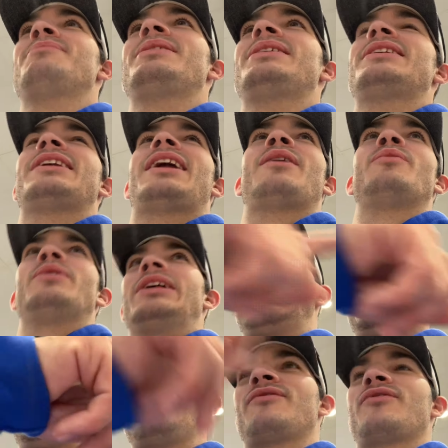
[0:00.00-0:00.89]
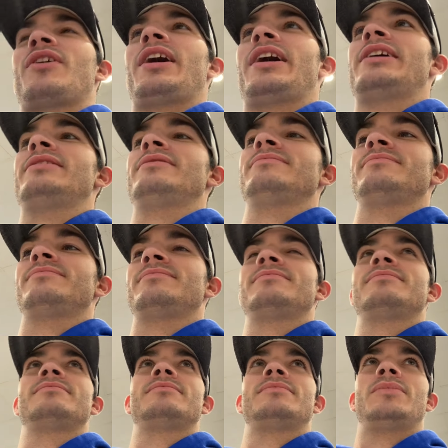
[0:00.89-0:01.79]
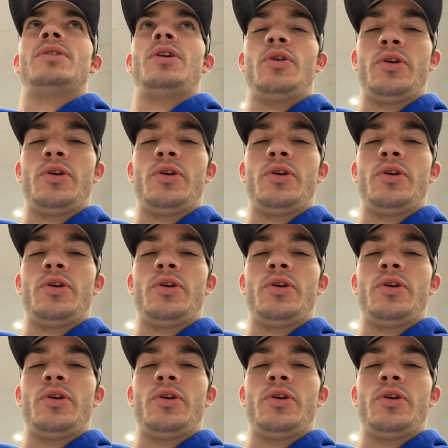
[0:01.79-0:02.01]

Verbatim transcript: Y'all are all going to be like, what is this video?